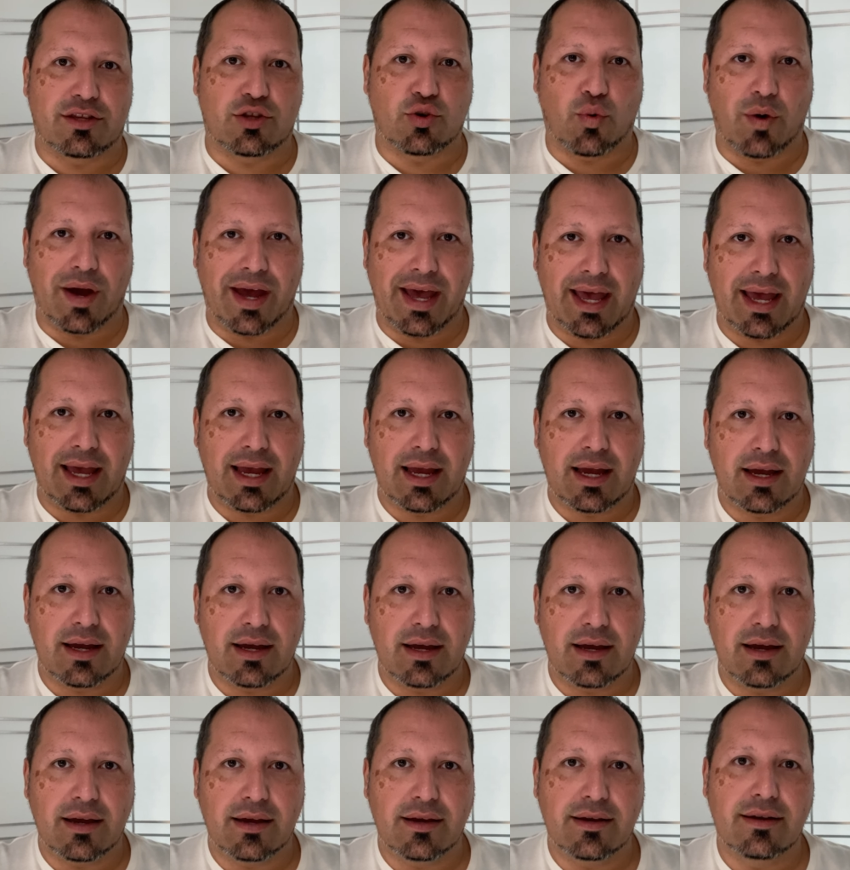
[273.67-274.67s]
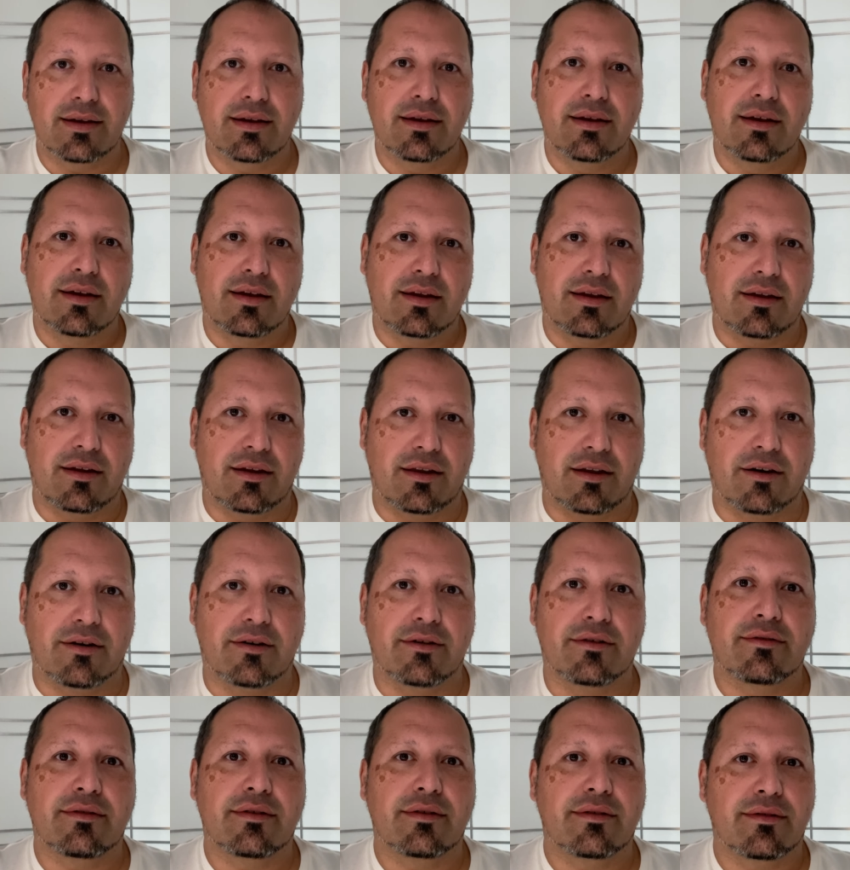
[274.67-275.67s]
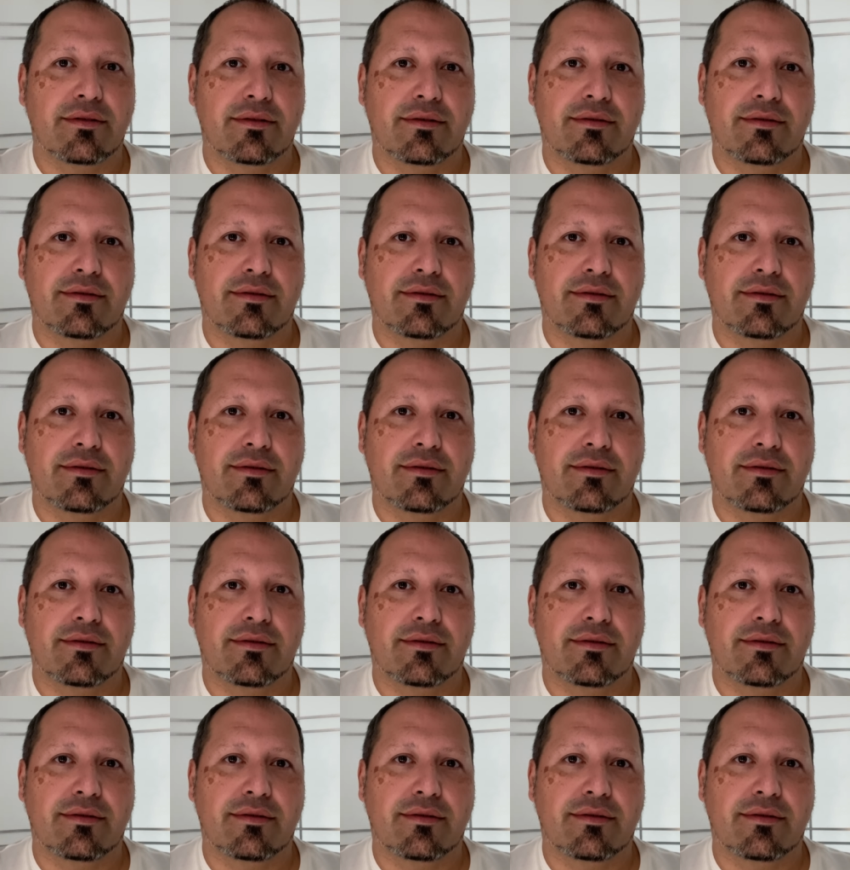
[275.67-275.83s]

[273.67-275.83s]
twang, you know?